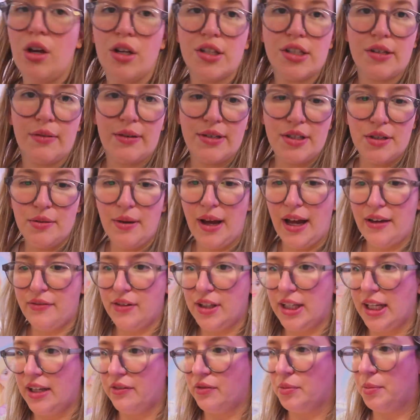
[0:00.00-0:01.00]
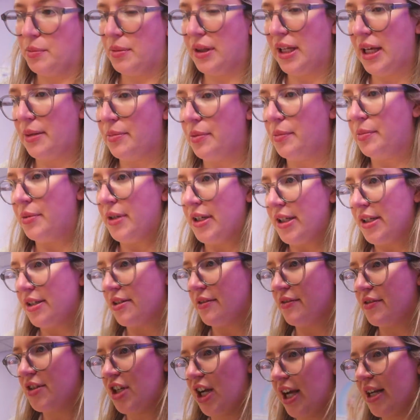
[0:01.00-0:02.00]
So I do have a label, label
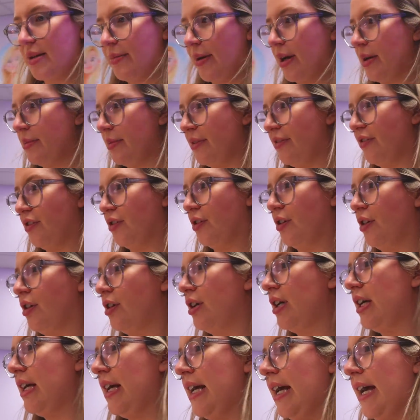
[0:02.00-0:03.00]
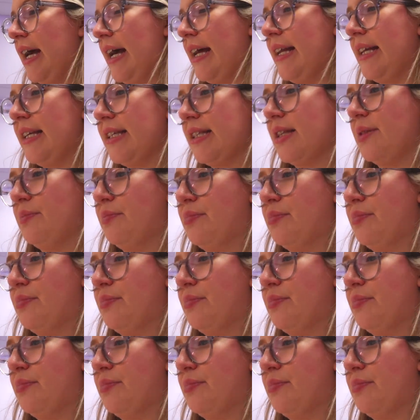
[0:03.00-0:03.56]
printer, I've chatted about it before, and it's the